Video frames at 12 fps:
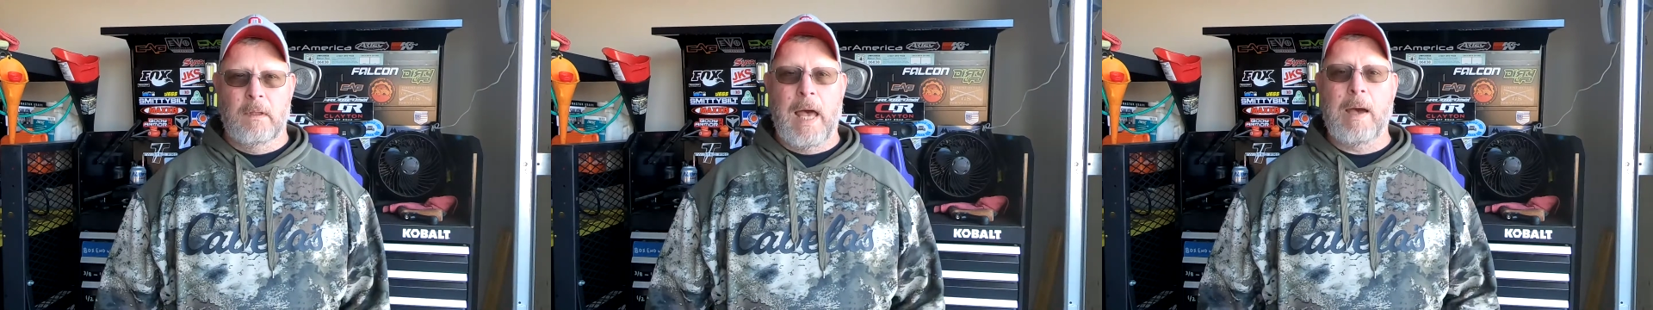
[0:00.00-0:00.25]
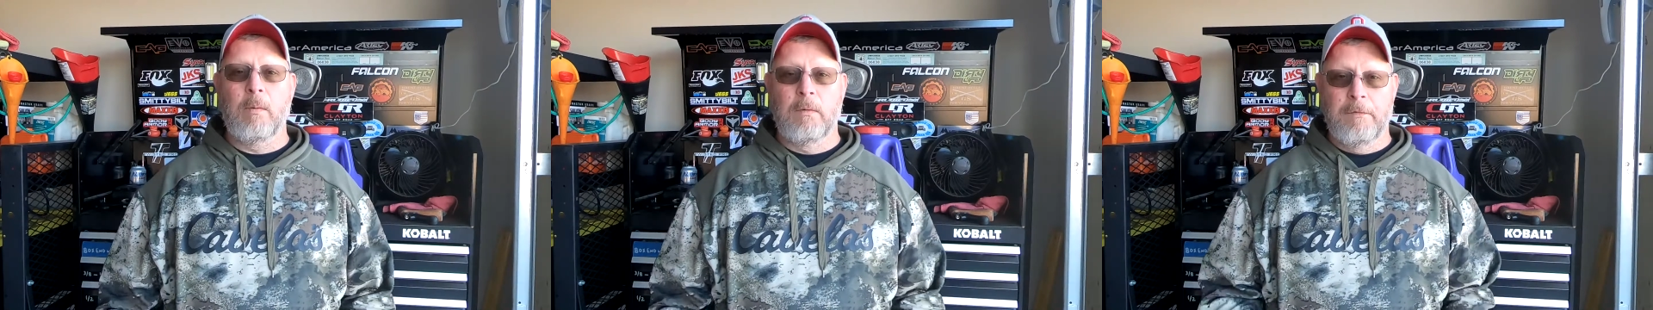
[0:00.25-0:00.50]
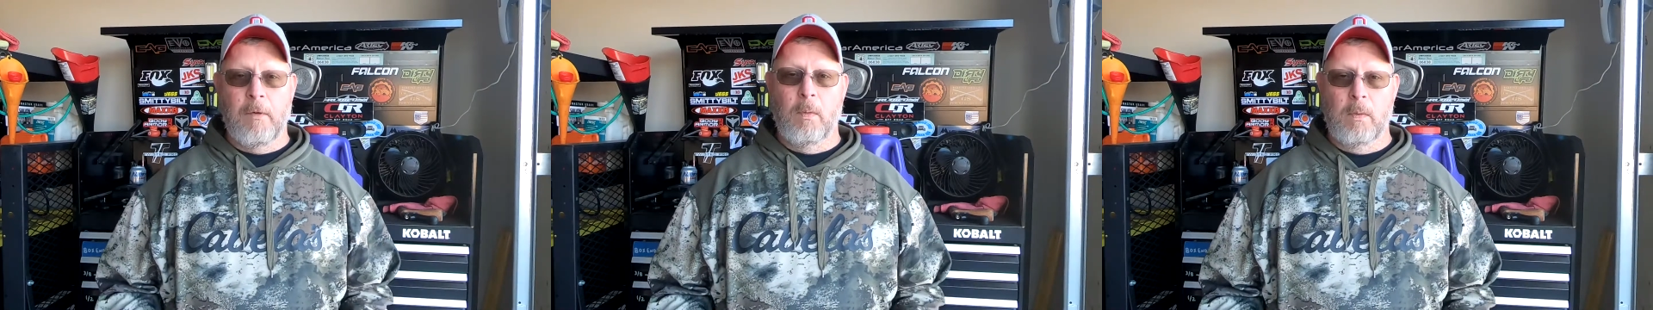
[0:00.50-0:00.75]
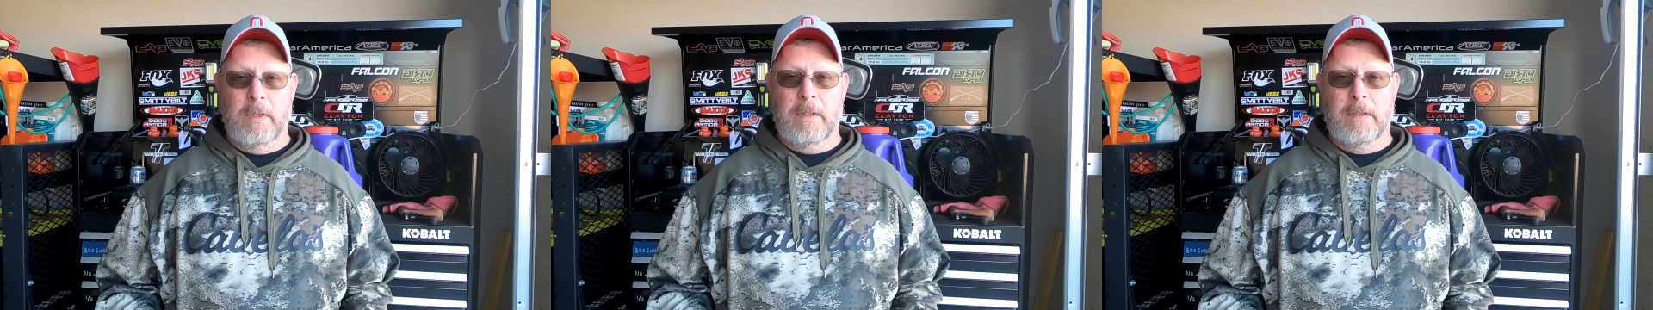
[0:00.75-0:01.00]
I will
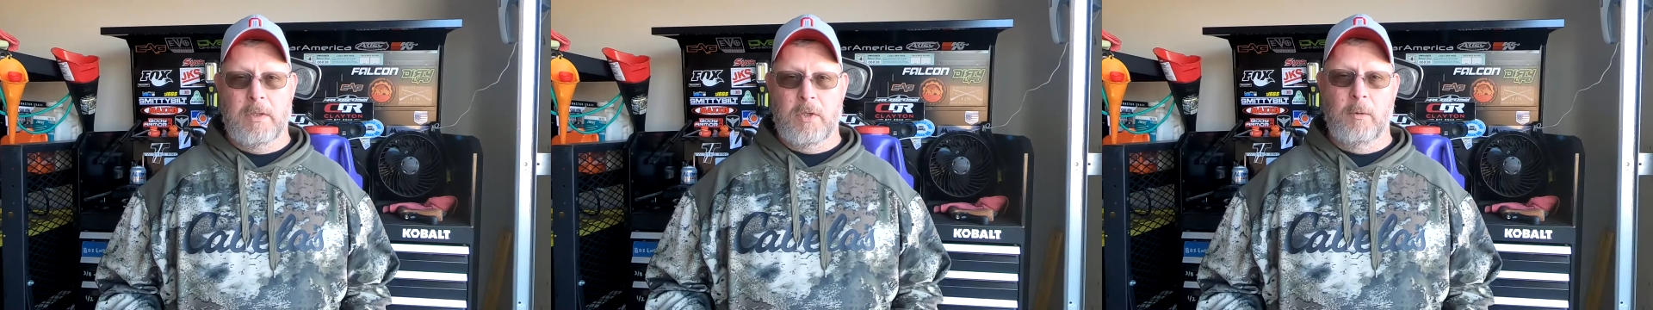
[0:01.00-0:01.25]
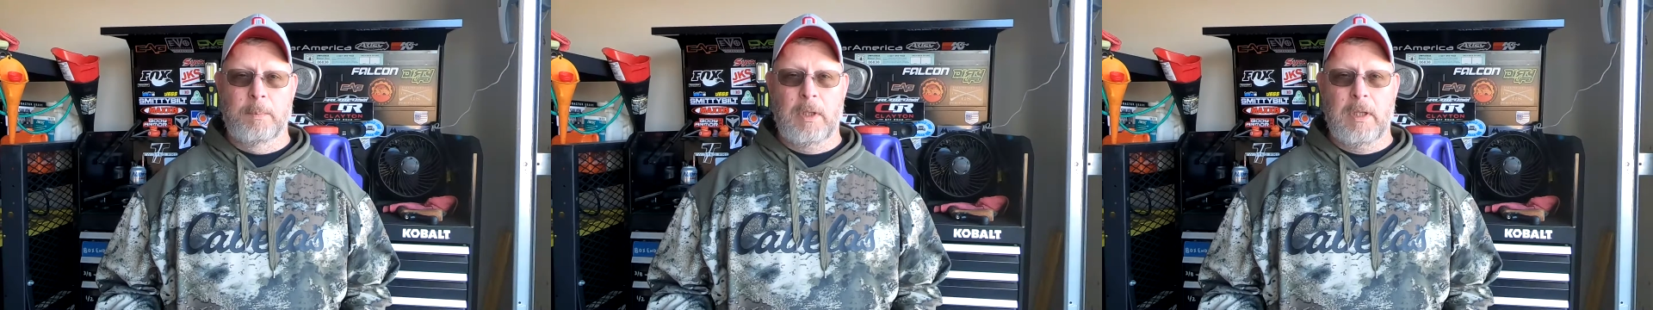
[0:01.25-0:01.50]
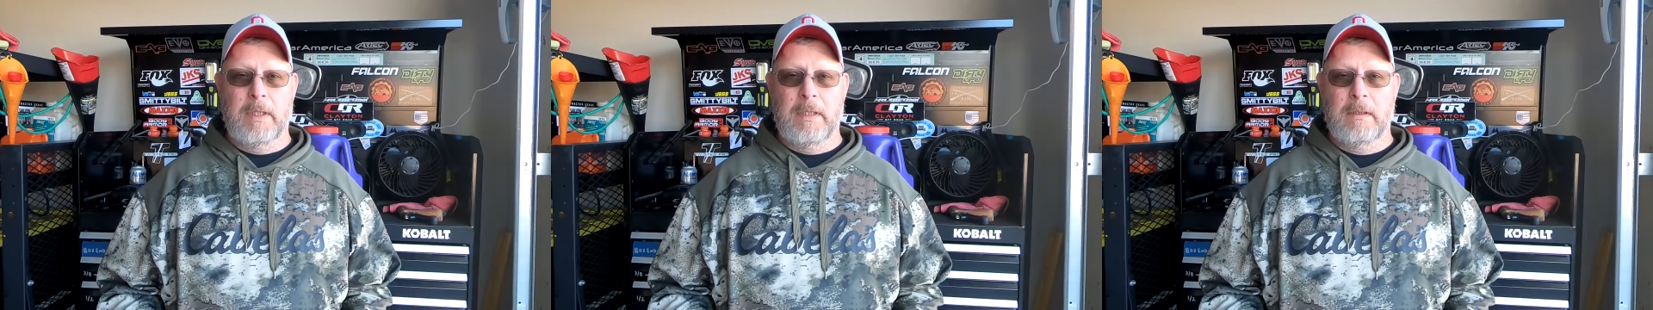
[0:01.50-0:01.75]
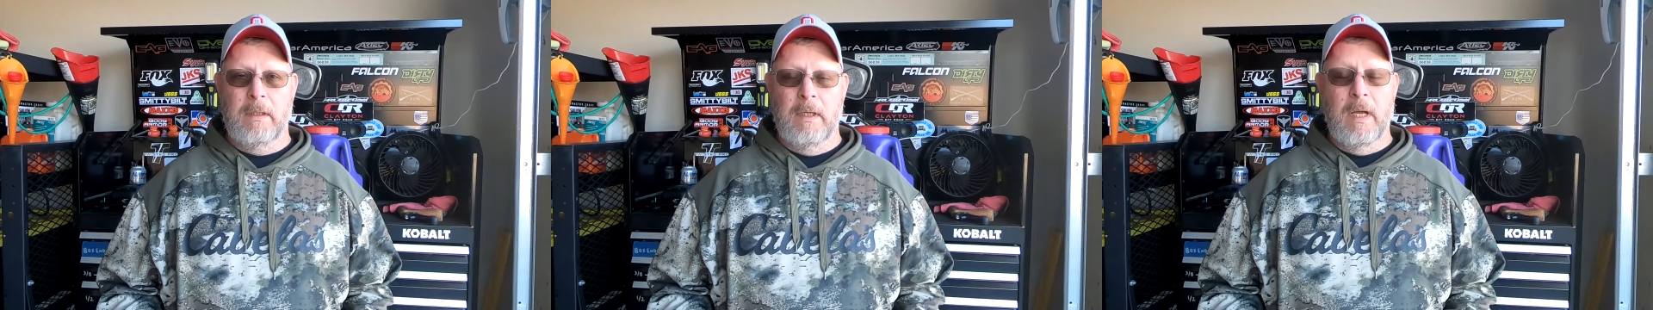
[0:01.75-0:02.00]
forward it to Super
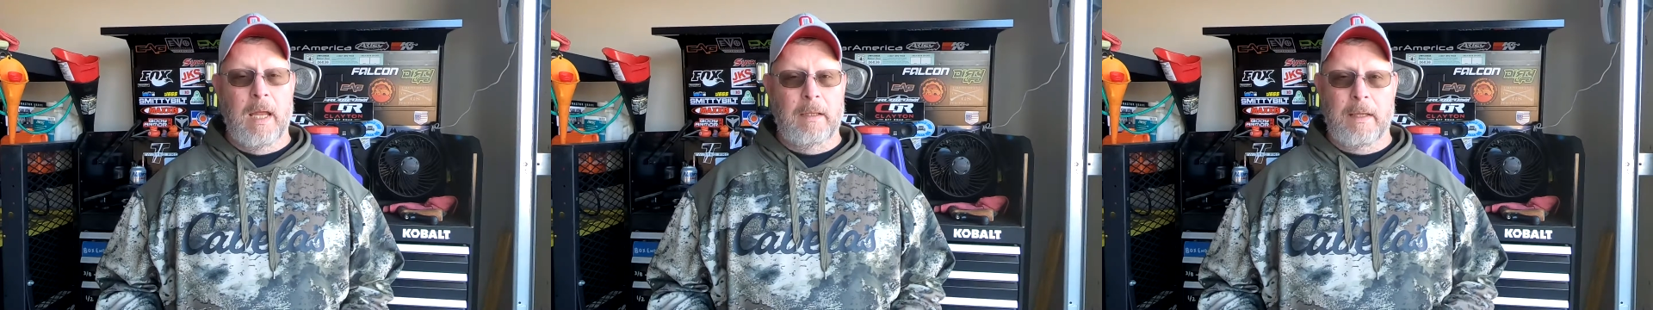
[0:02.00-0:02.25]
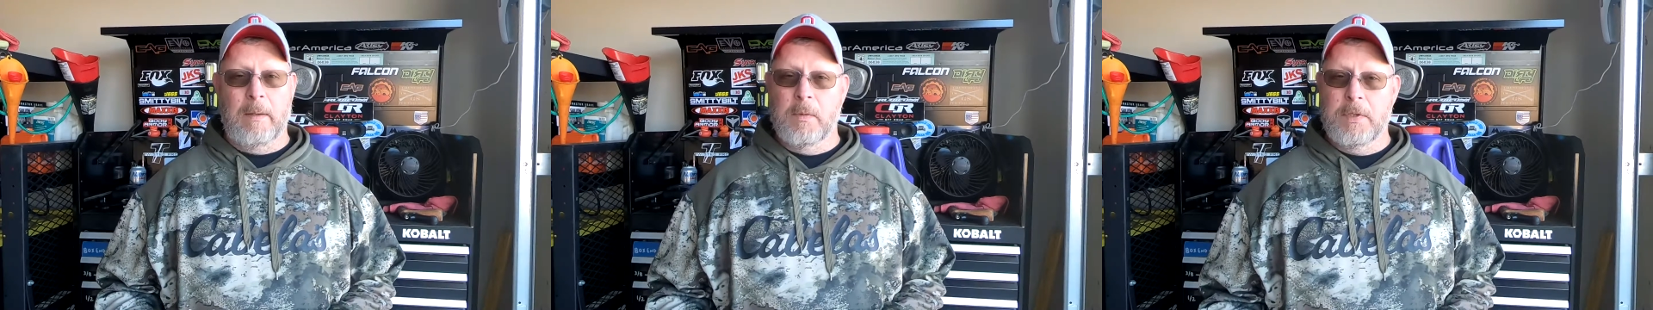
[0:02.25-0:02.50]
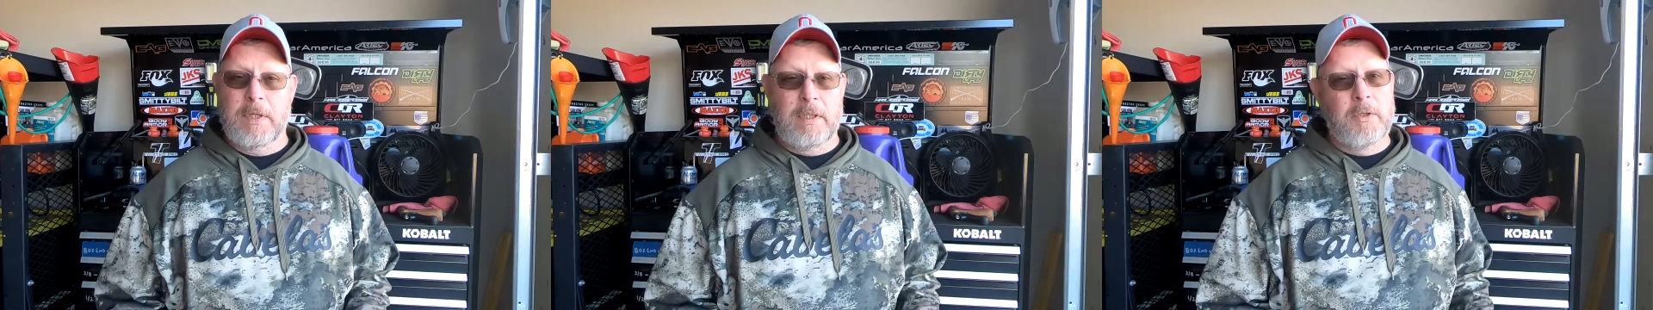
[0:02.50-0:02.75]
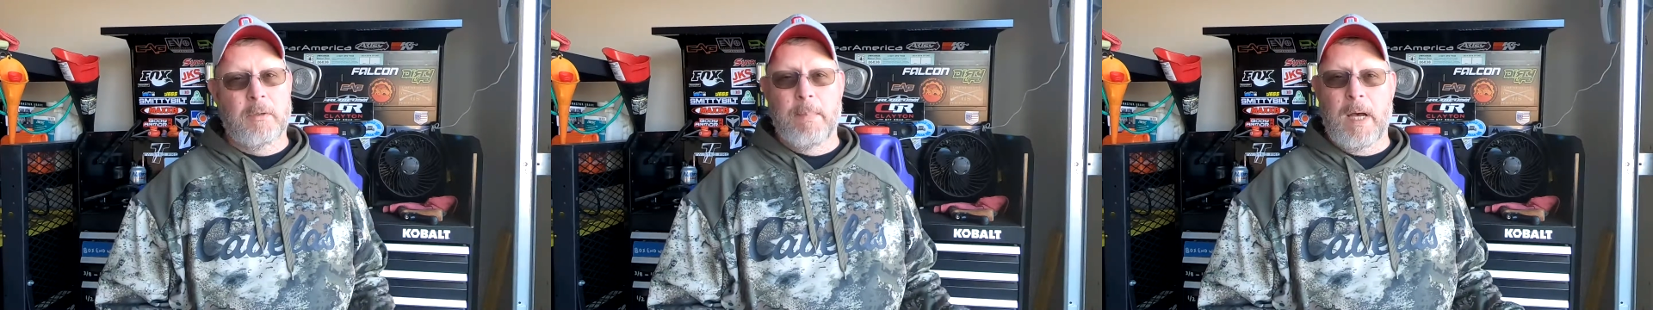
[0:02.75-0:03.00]
Clean, and they will
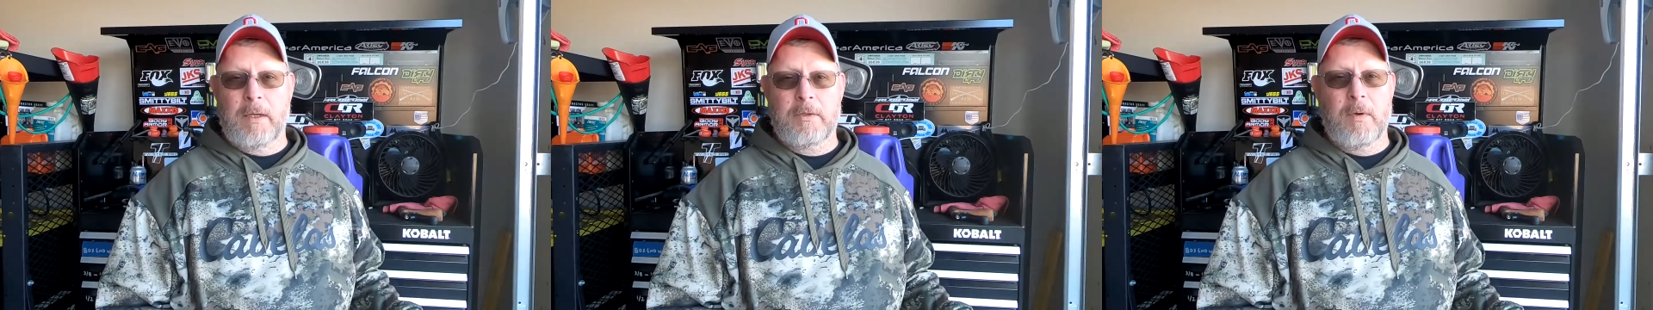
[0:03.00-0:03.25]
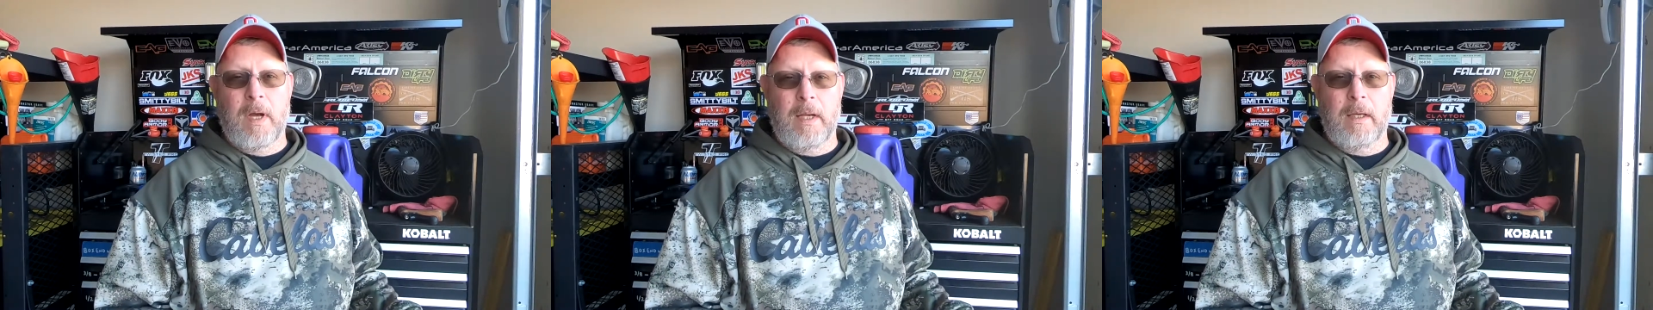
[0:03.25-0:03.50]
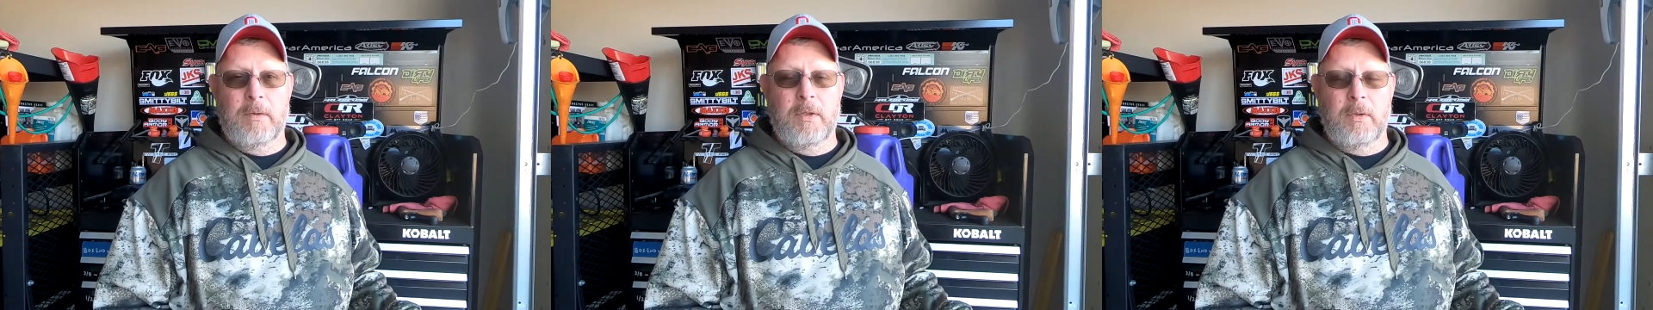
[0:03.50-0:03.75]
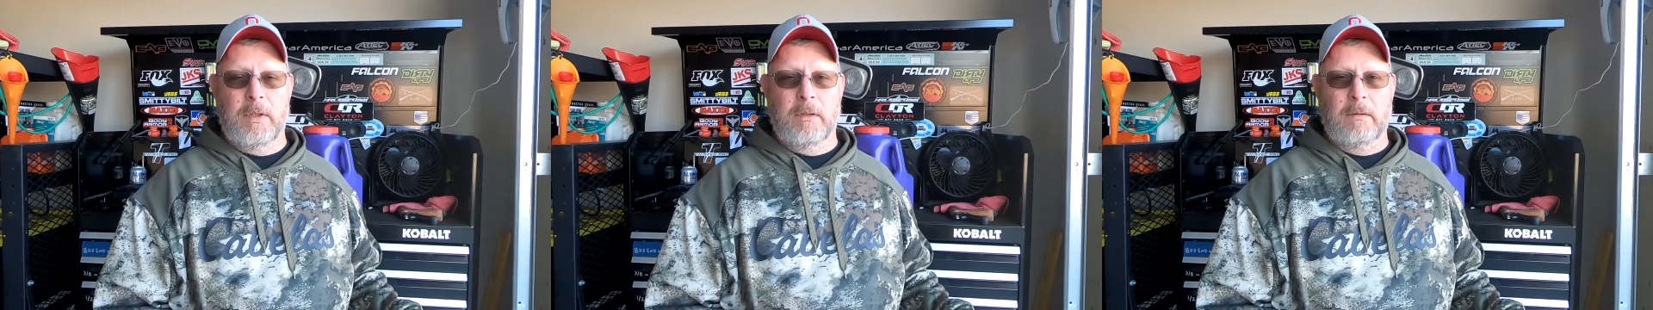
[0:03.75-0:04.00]
send your box right out
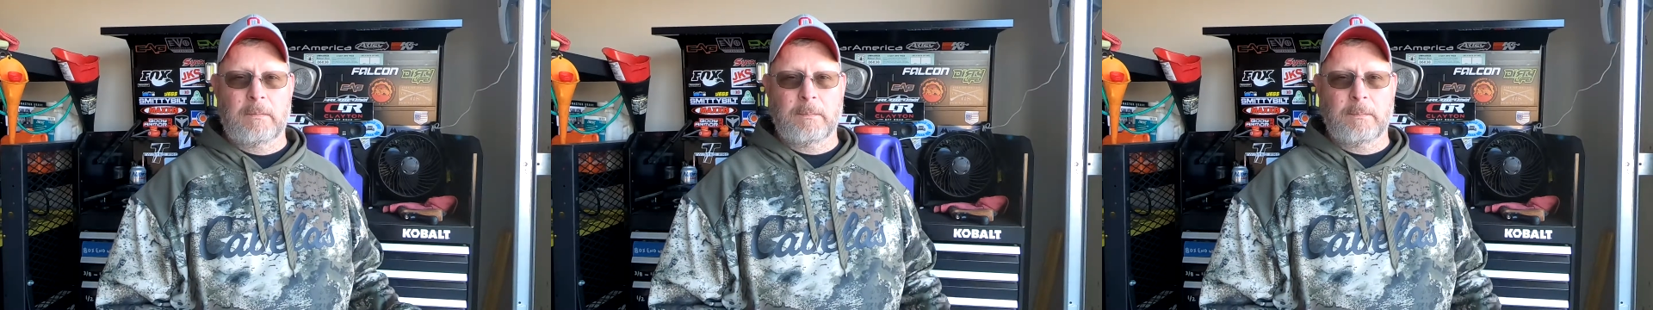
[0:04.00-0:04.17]
to you.